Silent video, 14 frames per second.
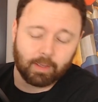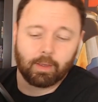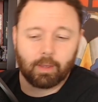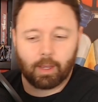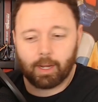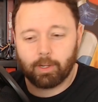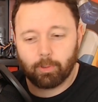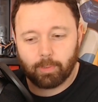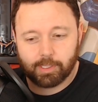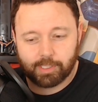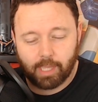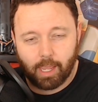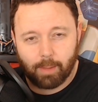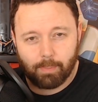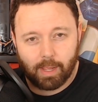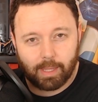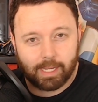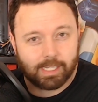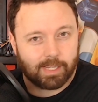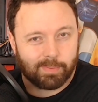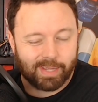I know it is a
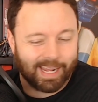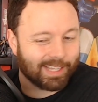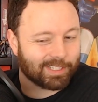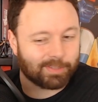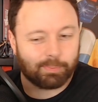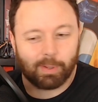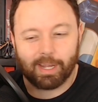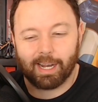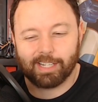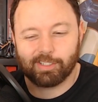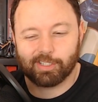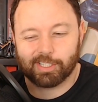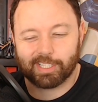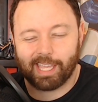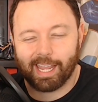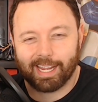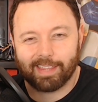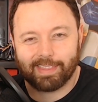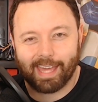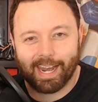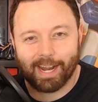melee DPS, but I just can't
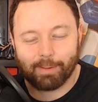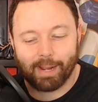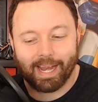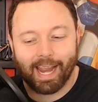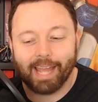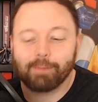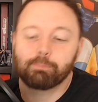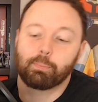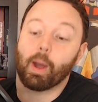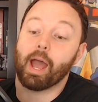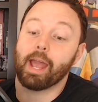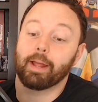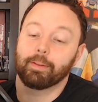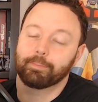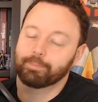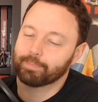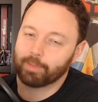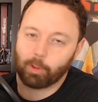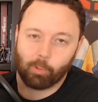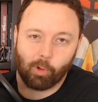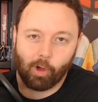get that out of my head, but
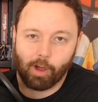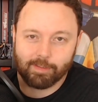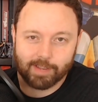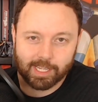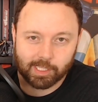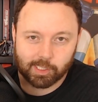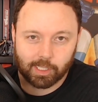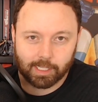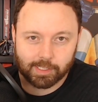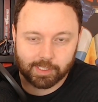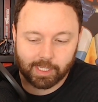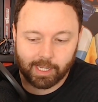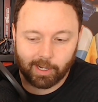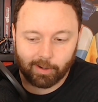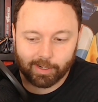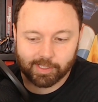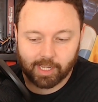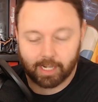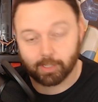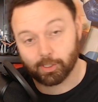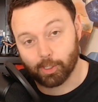we'll obviously see here in a
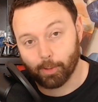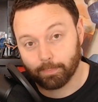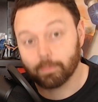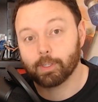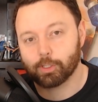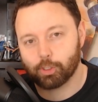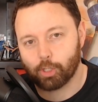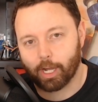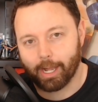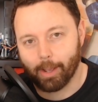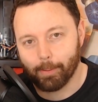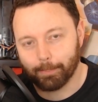second, so let's check it out.